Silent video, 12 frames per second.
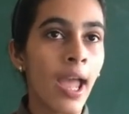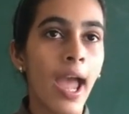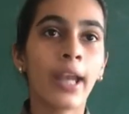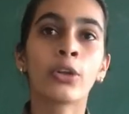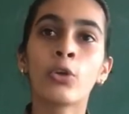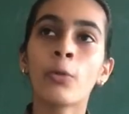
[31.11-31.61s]

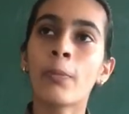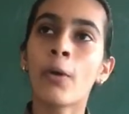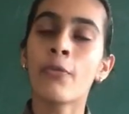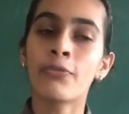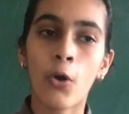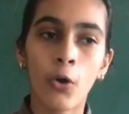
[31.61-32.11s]
and group
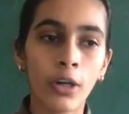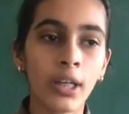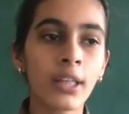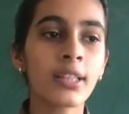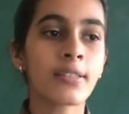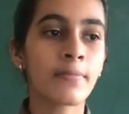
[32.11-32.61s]
of
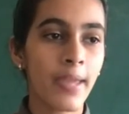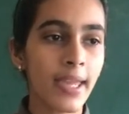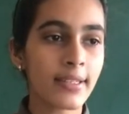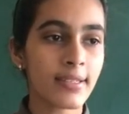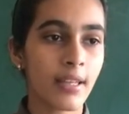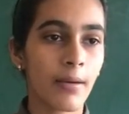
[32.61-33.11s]
organs
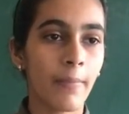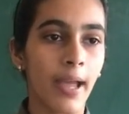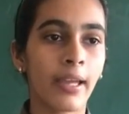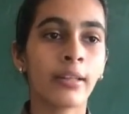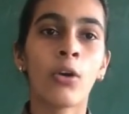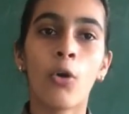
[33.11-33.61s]
makes up
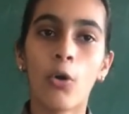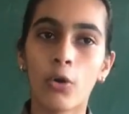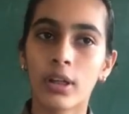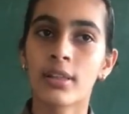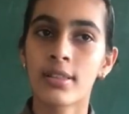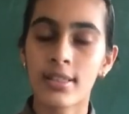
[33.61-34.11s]
an
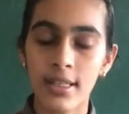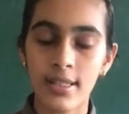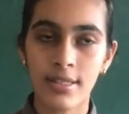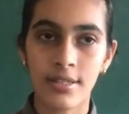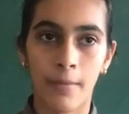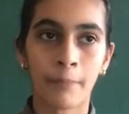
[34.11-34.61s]
organ
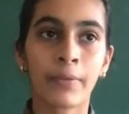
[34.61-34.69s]
system.